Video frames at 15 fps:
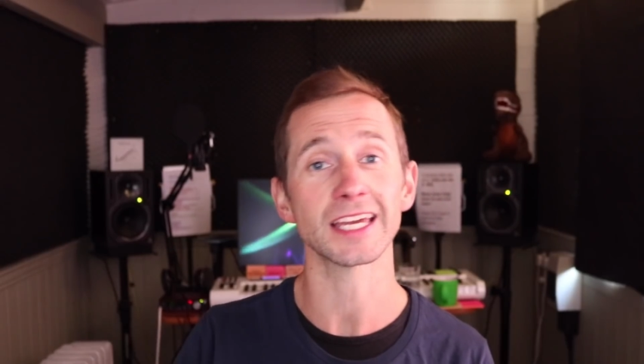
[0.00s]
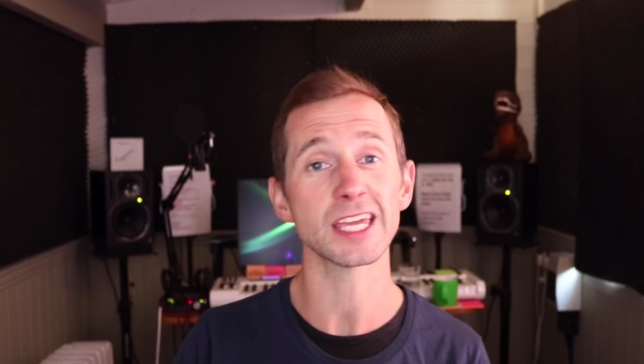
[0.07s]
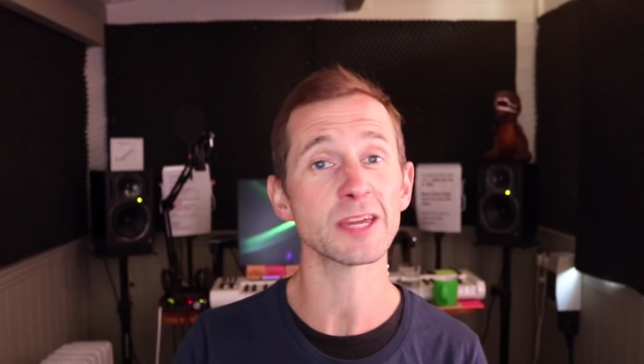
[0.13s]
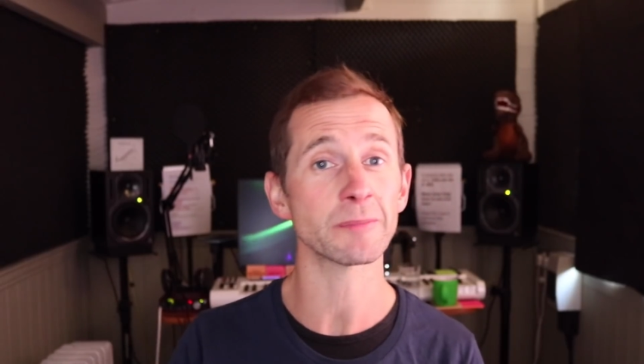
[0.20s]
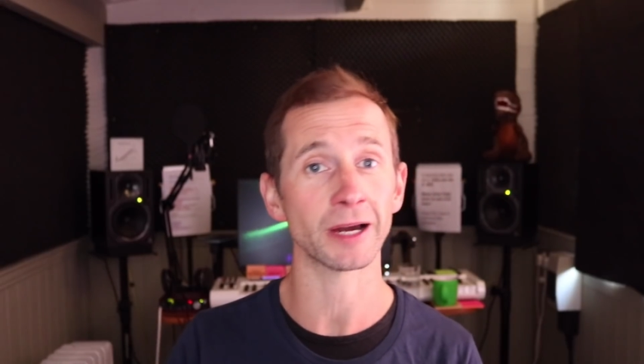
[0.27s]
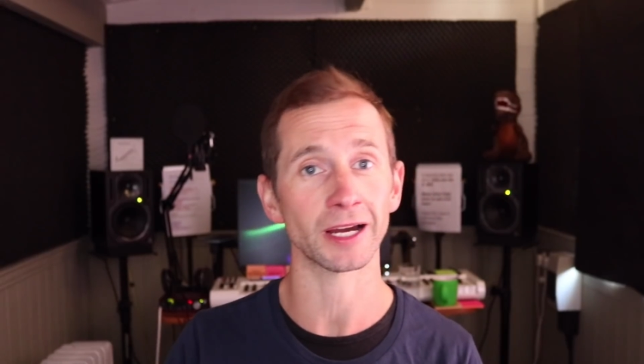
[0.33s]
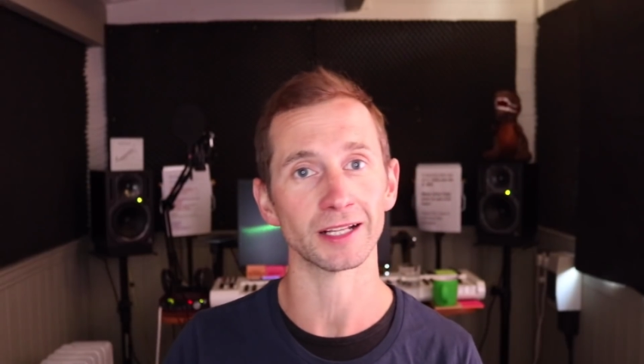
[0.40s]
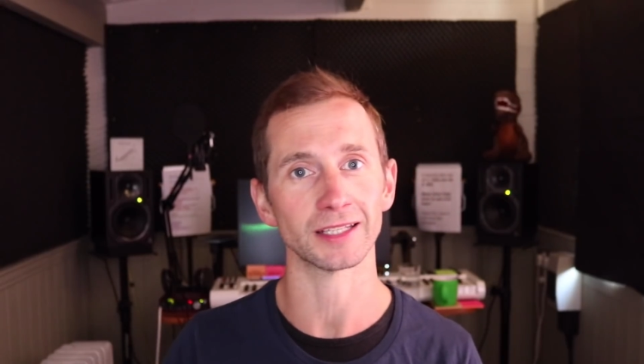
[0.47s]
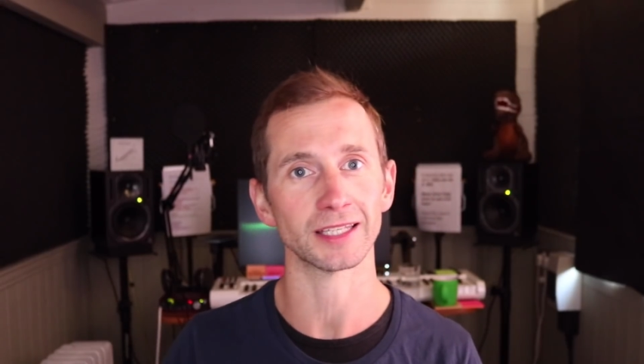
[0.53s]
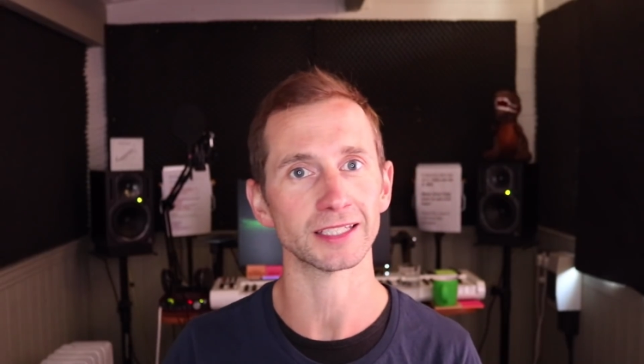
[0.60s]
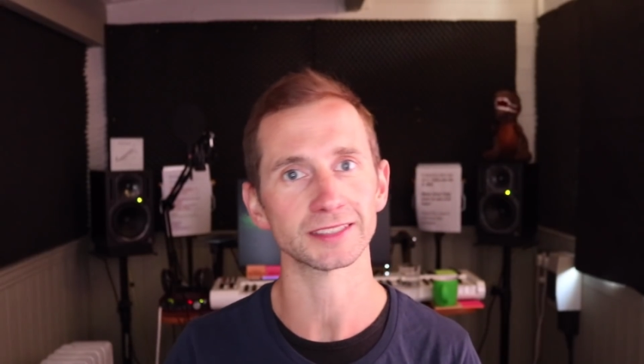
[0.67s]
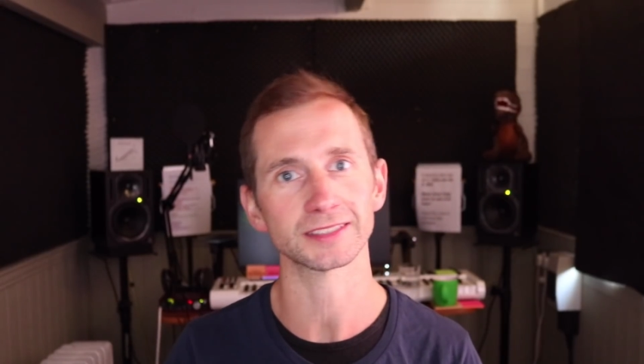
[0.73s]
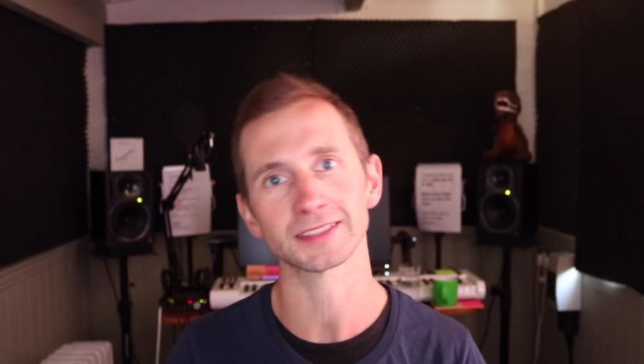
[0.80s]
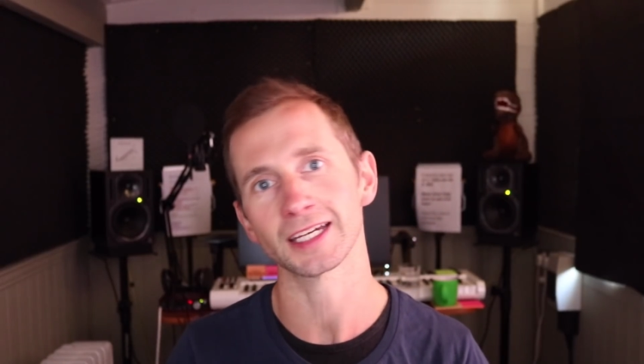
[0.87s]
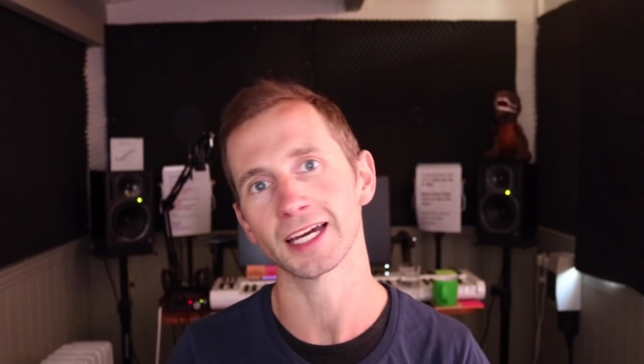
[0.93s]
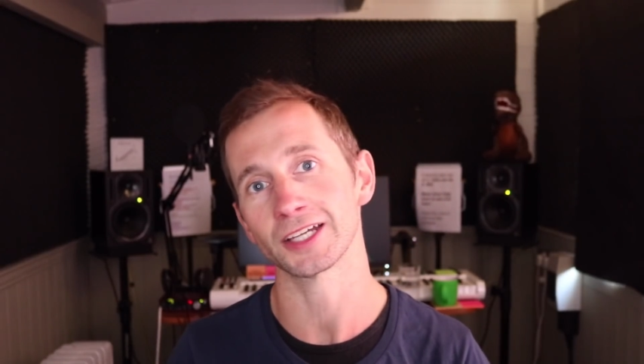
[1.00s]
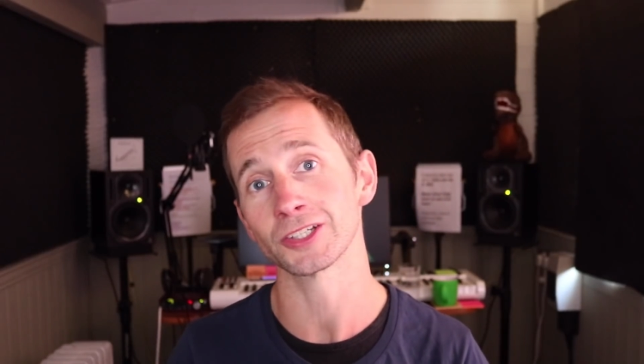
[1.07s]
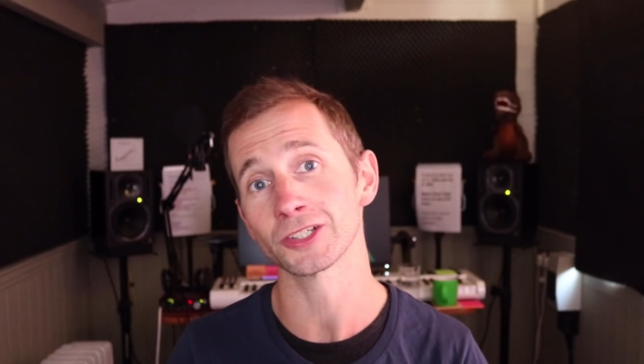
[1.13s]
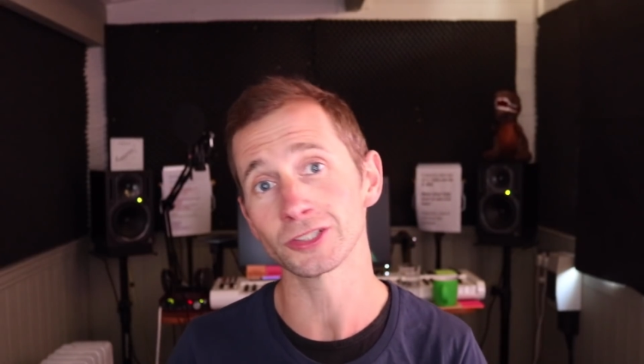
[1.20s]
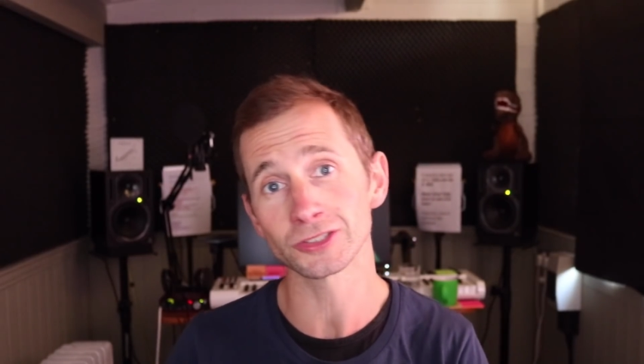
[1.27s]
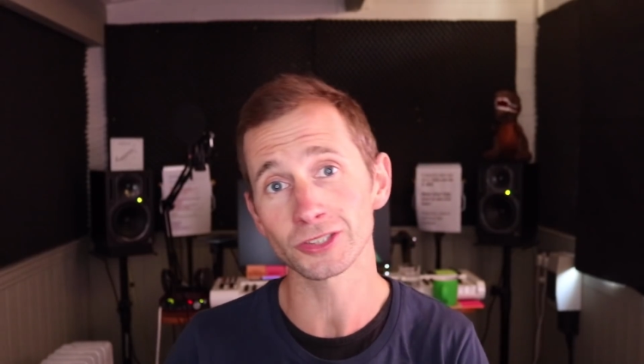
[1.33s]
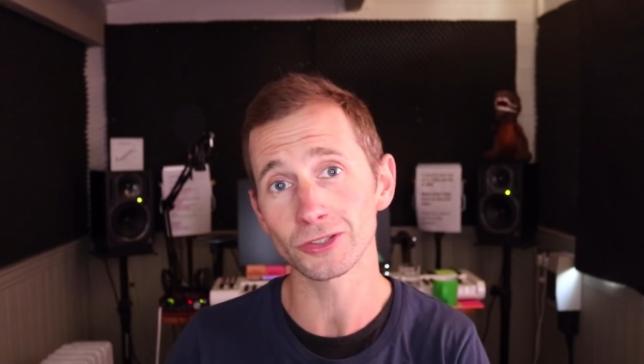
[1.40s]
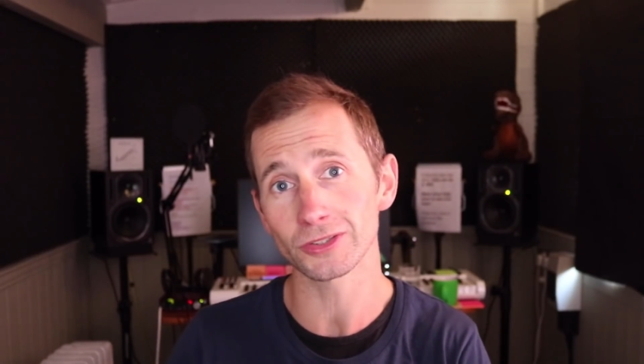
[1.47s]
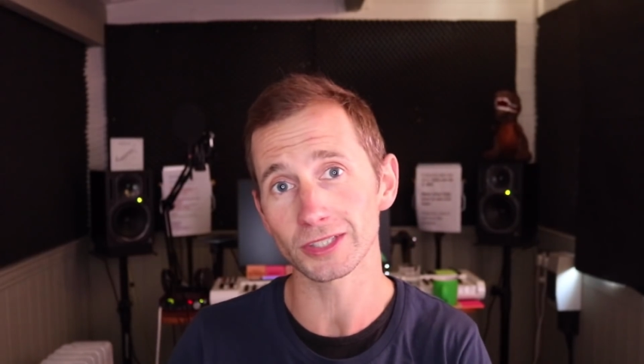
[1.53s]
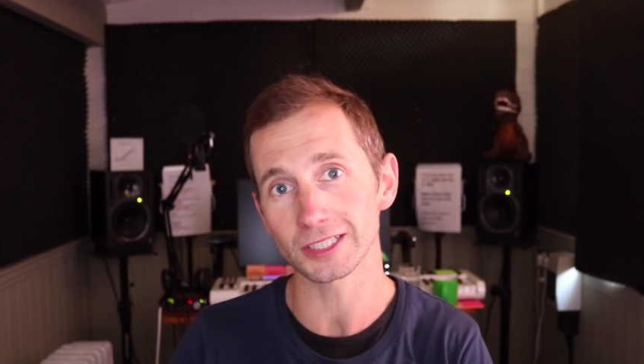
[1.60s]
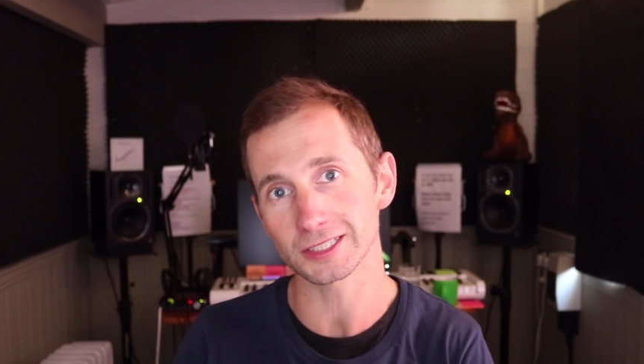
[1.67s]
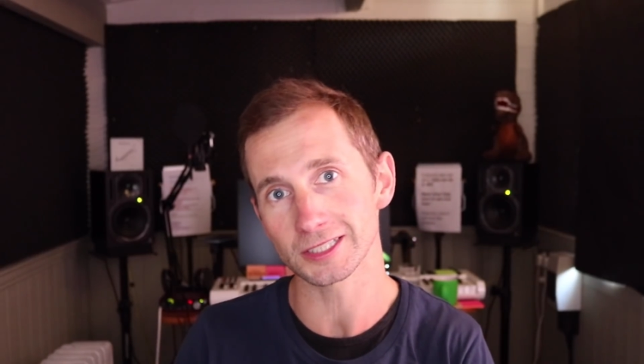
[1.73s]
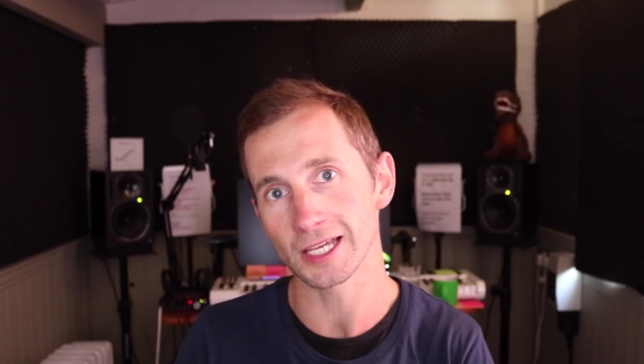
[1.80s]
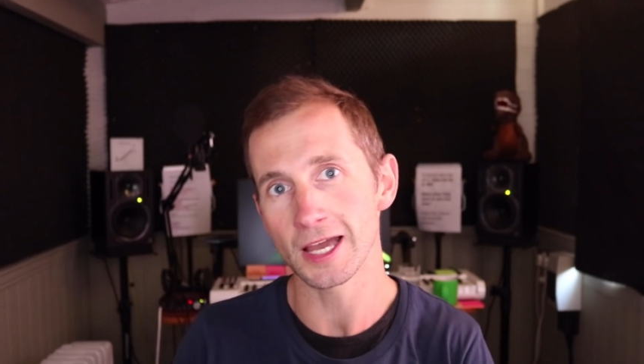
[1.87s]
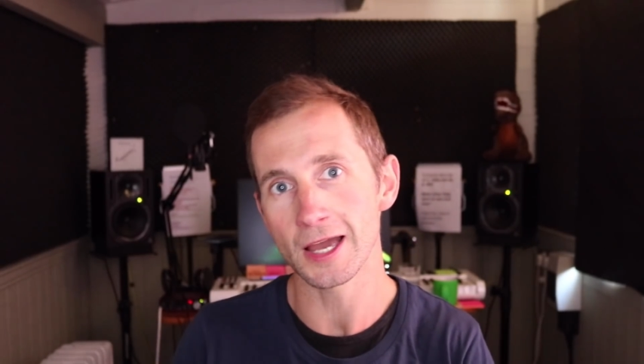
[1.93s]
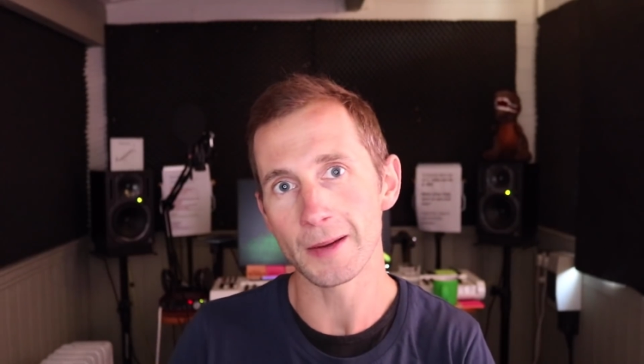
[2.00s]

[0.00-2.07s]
email list, and you can do this